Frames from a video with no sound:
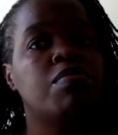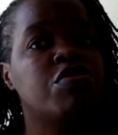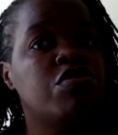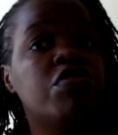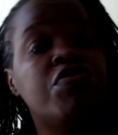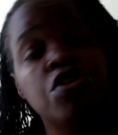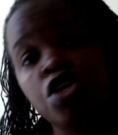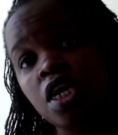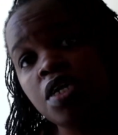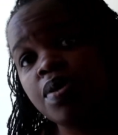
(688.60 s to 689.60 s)
So for
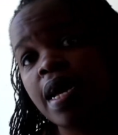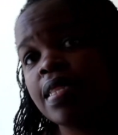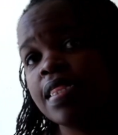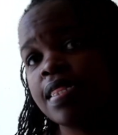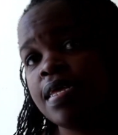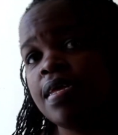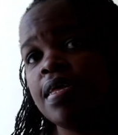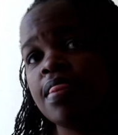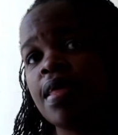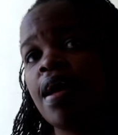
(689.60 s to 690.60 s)
sure you can
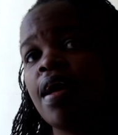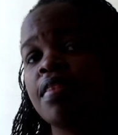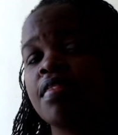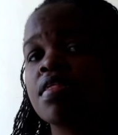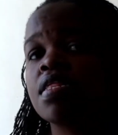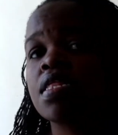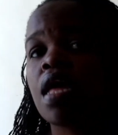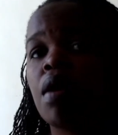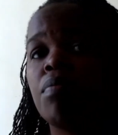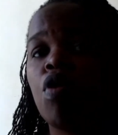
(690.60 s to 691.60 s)
see that
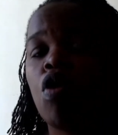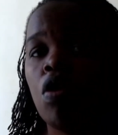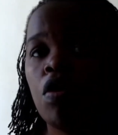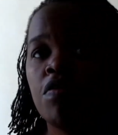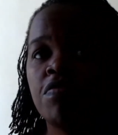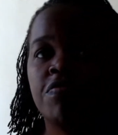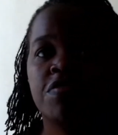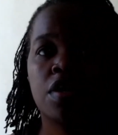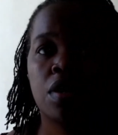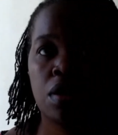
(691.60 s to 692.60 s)
some of
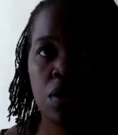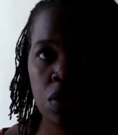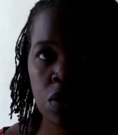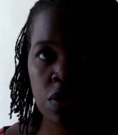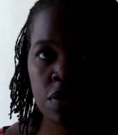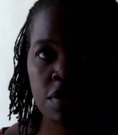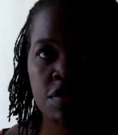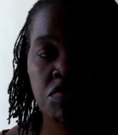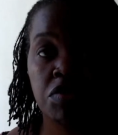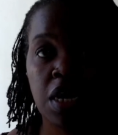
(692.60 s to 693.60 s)
the
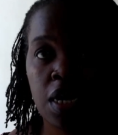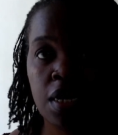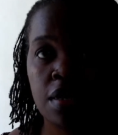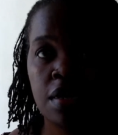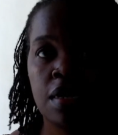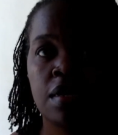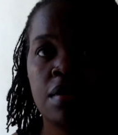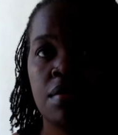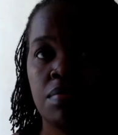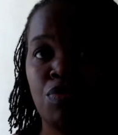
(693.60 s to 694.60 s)
clothes really need
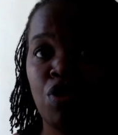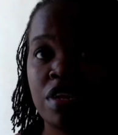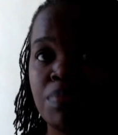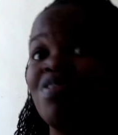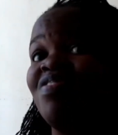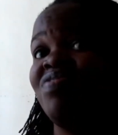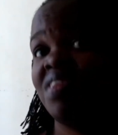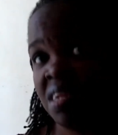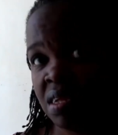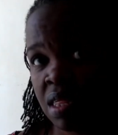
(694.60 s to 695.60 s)
multiple
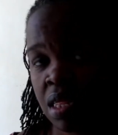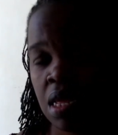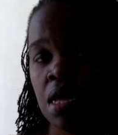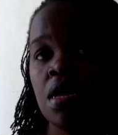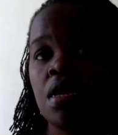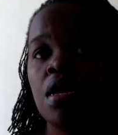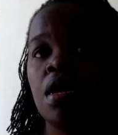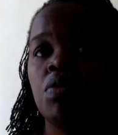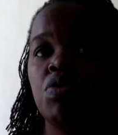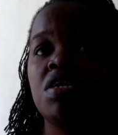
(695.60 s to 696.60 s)
fittings,
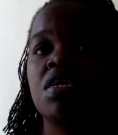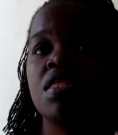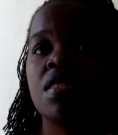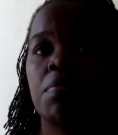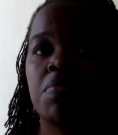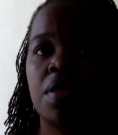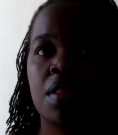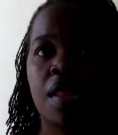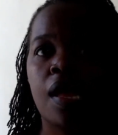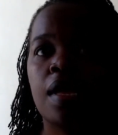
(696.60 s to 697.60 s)
which is
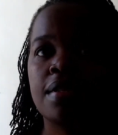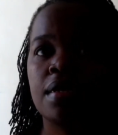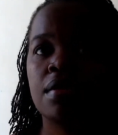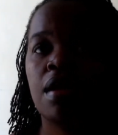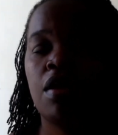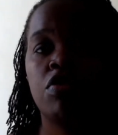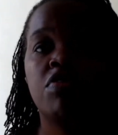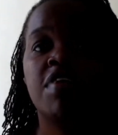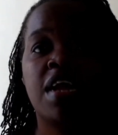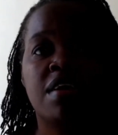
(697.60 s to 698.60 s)
something that a lot
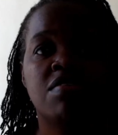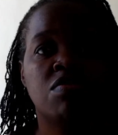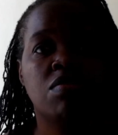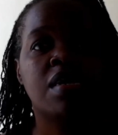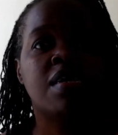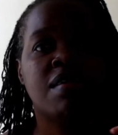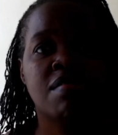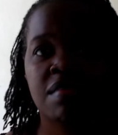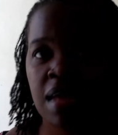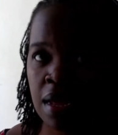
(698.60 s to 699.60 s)
of clients don't
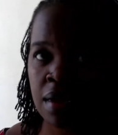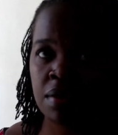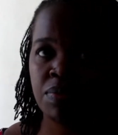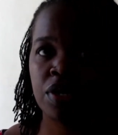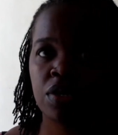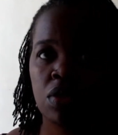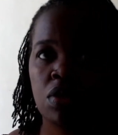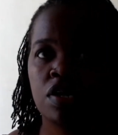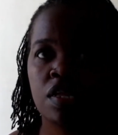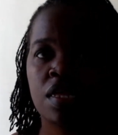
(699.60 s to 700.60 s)
understand,
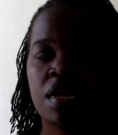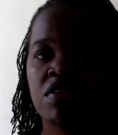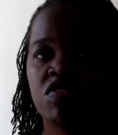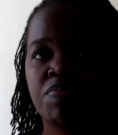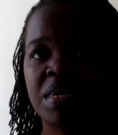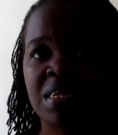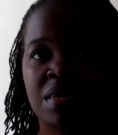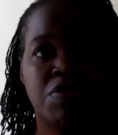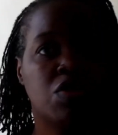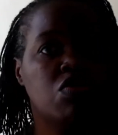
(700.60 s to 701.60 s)
because they expect
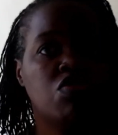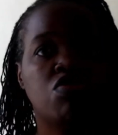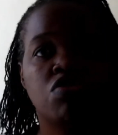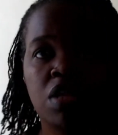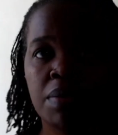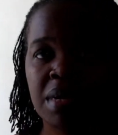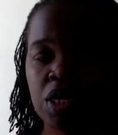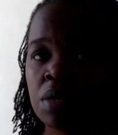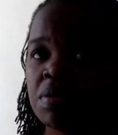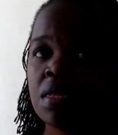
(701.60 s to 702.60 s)
that because you took their
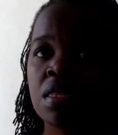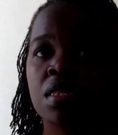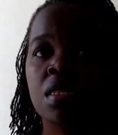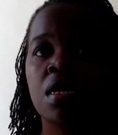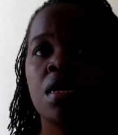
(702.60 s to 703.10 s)
measurements